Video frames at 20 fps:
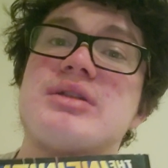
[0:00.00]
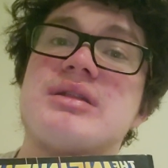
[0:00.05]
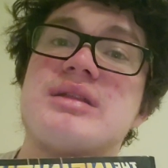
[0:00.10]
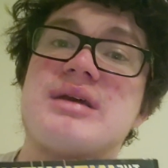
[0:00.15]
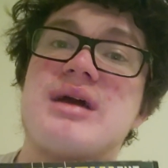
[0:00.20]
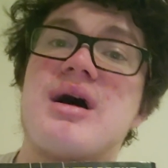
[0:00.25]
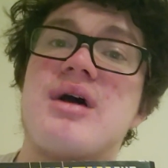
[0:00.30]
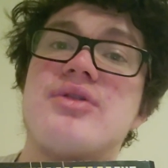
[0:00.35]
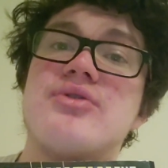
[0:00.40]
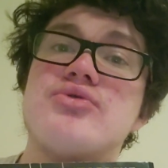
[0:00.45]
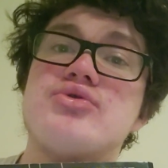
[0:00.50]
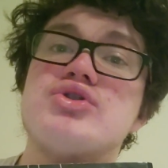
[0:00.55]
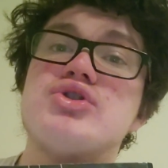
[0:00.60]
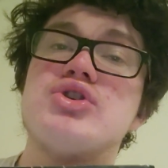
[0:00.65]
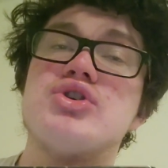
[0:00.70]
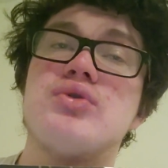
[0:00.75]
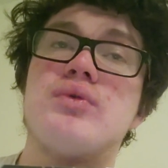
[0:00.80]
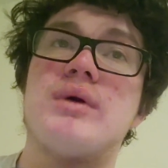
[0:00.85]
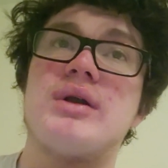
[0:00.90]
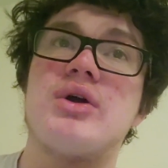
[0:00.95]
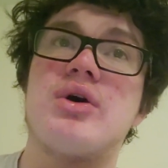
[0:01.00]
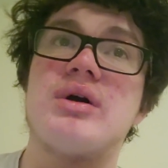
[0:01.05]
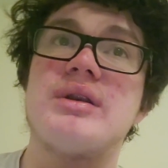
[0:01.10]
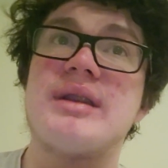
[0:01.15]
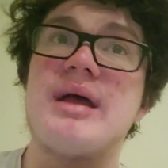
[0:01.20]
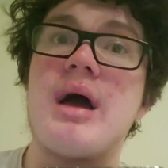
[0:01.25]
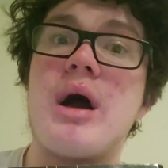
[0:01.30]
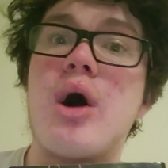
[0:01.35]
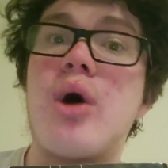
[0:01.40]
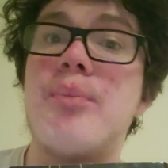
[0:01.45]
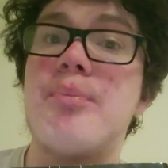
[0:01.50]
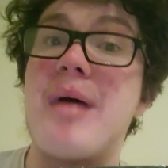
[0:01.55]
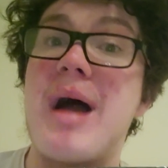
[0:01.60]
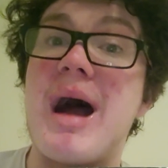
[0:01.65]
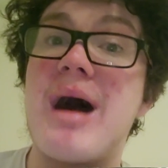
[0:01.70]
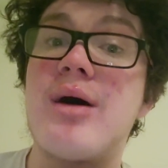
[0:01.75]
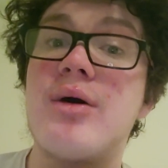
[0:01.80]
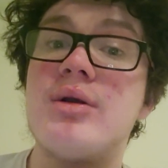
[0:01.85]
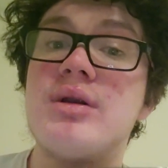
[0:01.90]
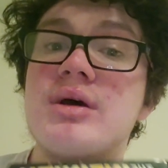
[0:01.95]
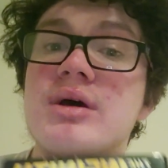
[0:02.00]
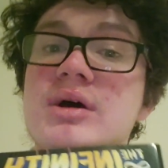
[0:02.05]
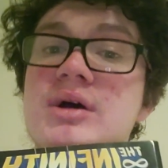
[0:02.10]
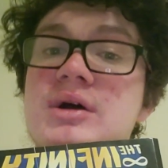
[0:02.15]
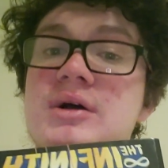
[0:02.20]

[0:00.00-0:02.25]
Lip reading: and the other two went on to help out,